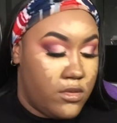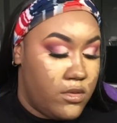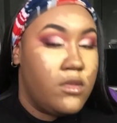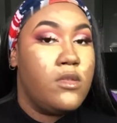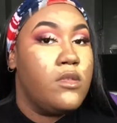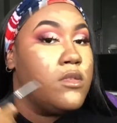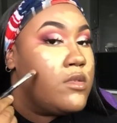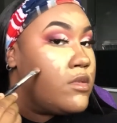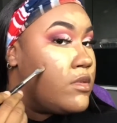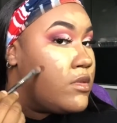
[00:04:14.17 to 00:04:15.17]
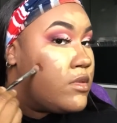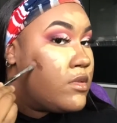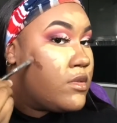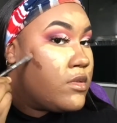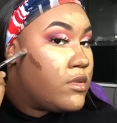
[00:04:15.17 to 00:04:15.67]
And now I'm going in with the
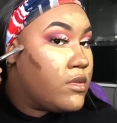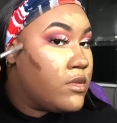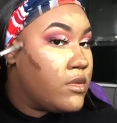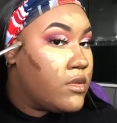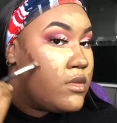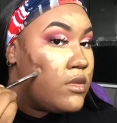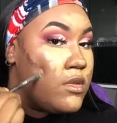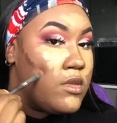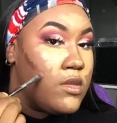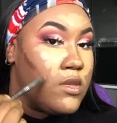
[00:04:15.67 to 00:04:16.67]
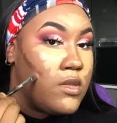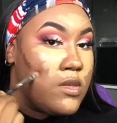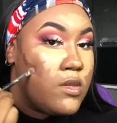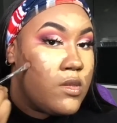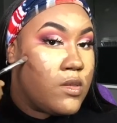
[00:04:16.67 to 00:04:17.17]
Black Radiance
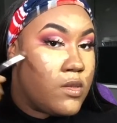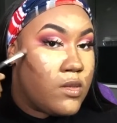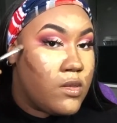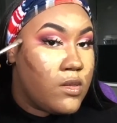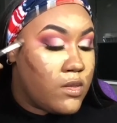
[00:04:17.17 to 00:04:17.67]
Contour Kit.